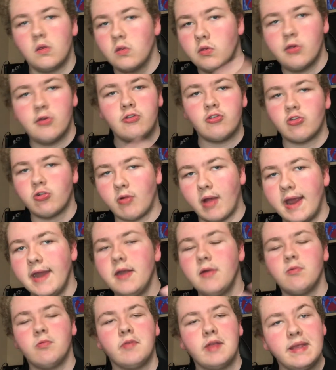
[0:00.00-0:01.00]

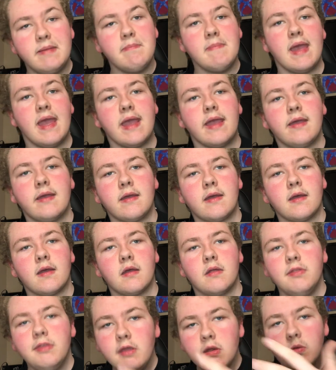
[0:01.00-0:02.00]

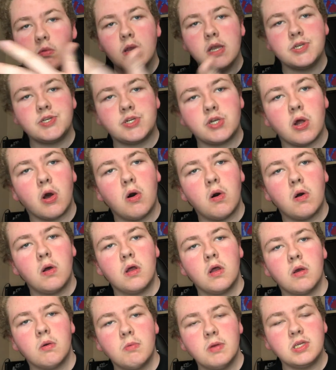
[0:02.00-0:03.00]
the original,
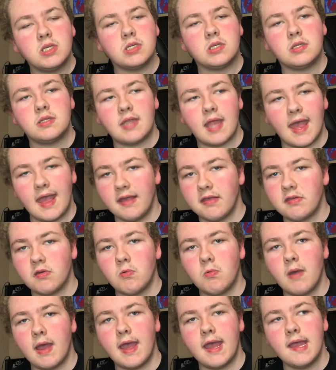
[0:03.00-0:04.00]
which takes
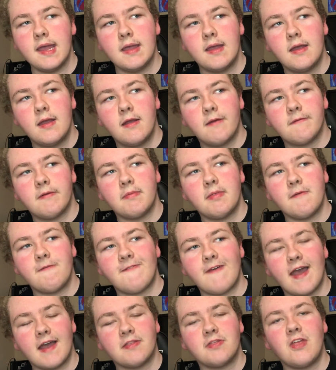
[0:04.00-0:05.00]
away from the
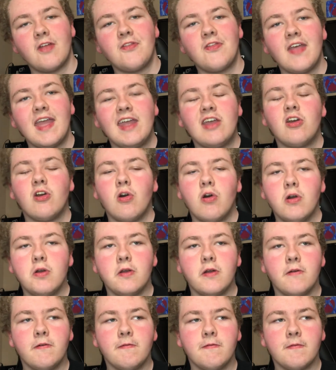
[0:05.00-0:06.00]
fact that they could
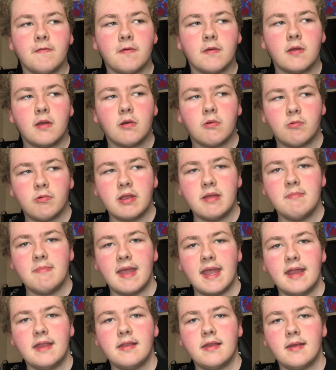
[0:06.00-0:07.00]
have
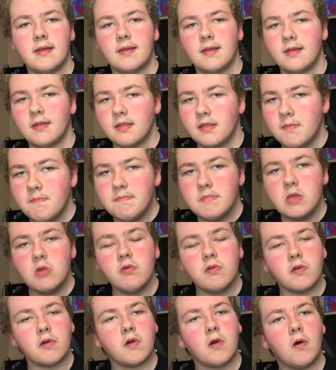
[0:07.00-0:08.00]
remade the
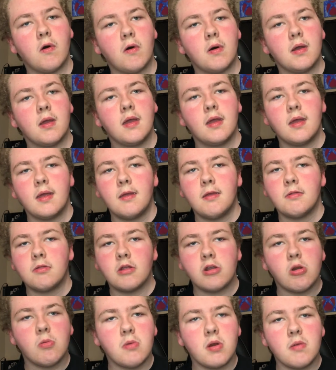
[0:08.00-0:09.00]
musical.
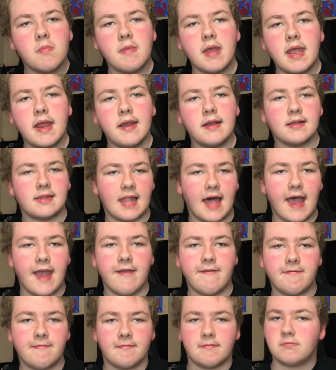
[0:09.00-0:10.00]
Little Mermaid
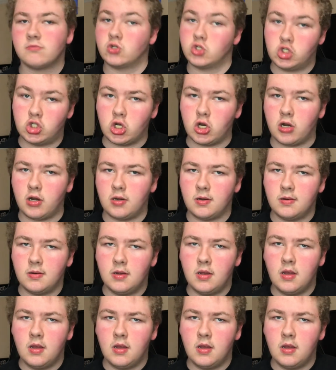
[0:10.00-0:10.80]
Live, sure,